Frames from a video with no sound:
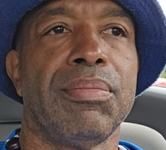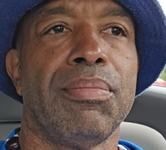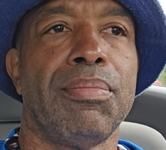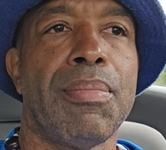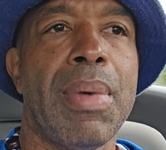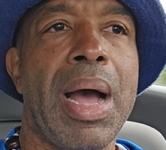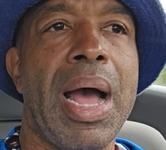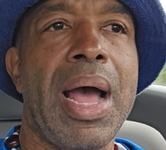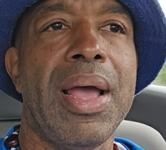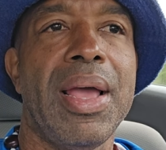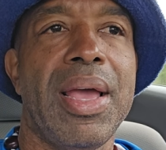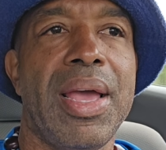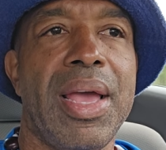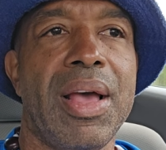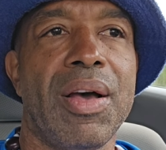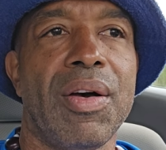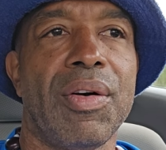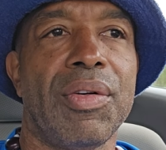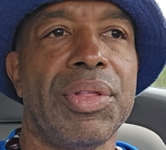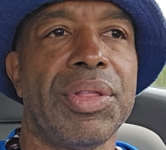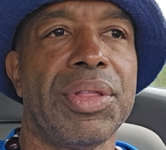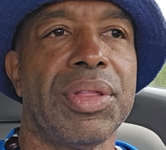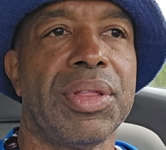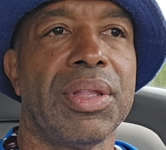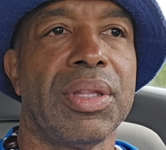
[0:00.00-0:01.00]
My
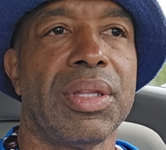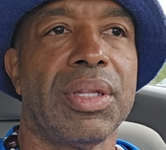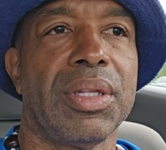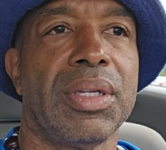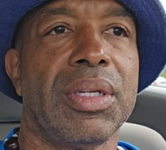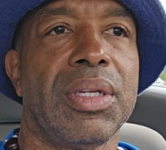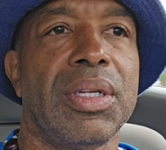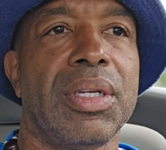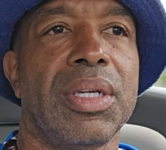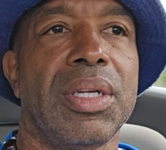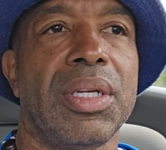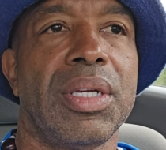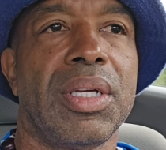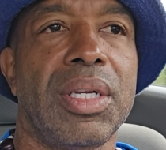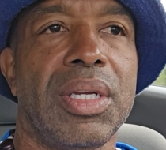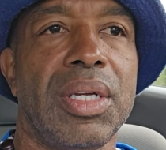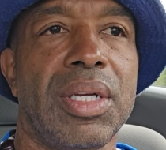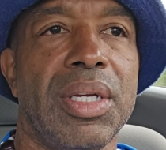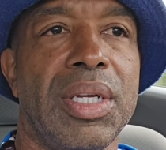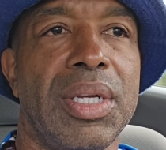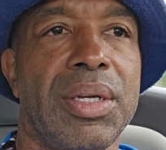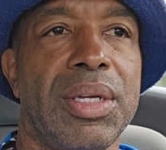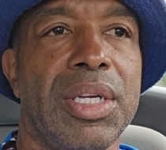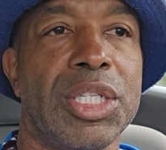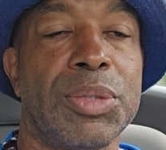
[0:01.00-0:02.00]
health
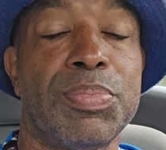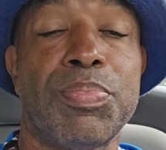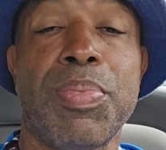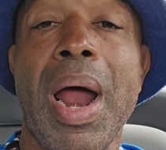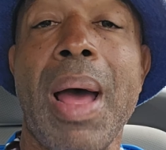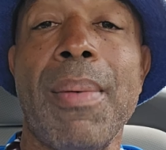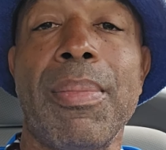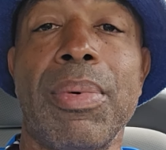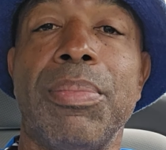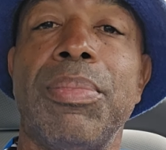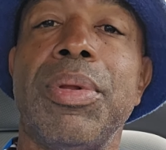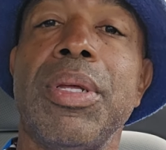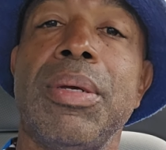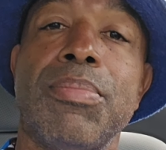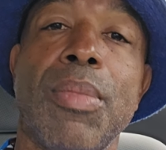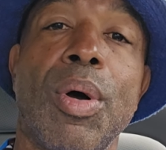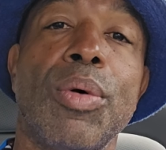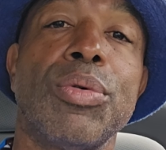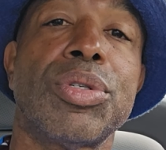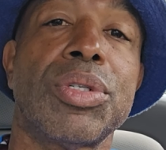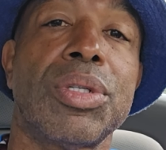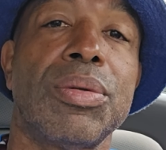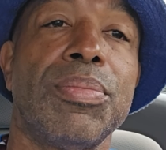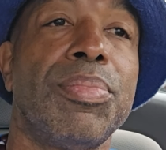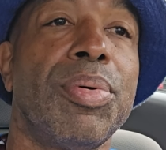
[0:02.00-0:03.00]
is probably
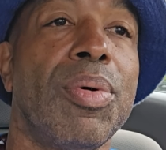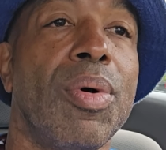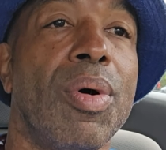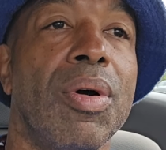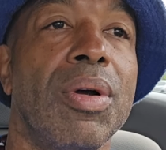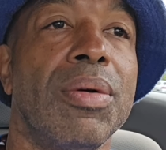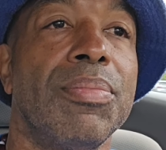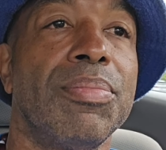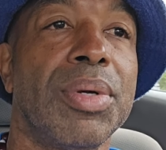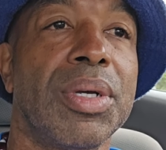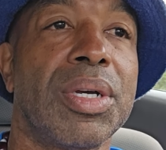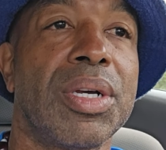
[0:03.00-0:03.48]
most important